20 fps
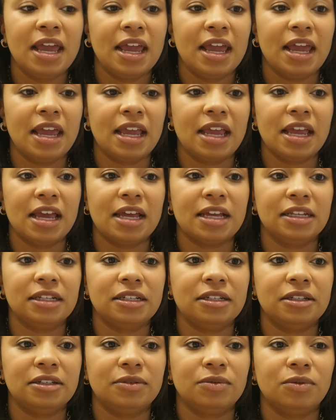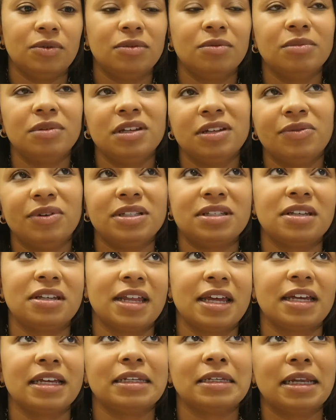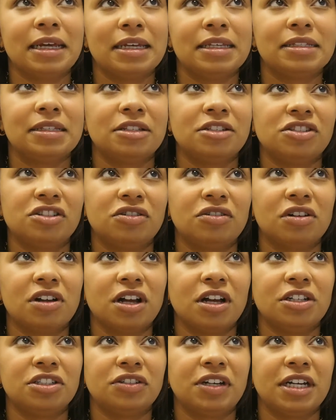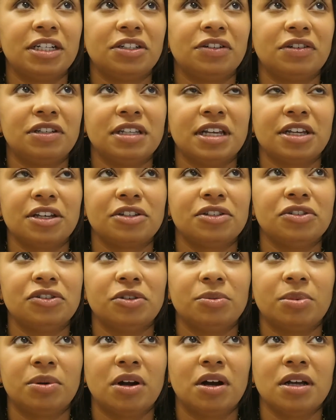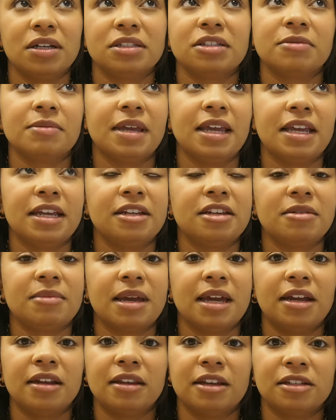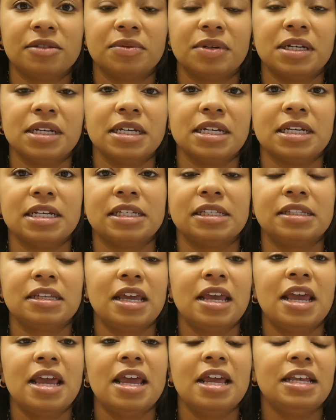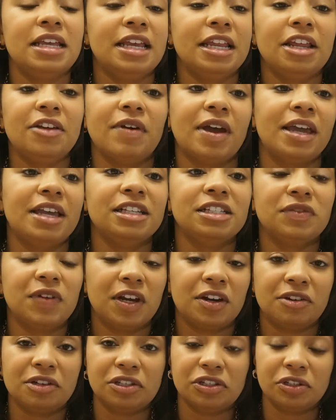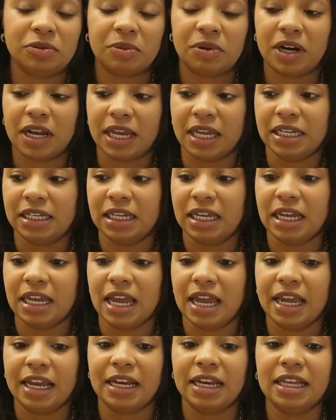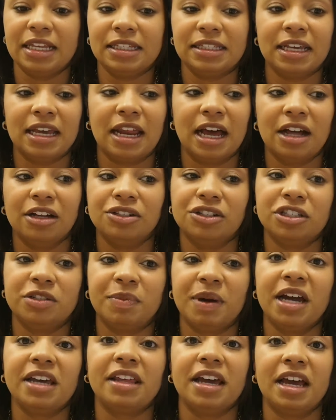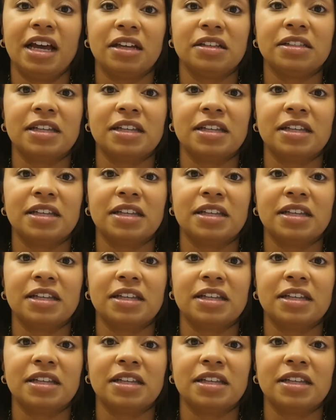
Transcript: and well, he wasn't like a licensed general contractor. He's like a super awesome handyman. That's what he is. Anyway, he's very super handy and he said, I'll just buy the house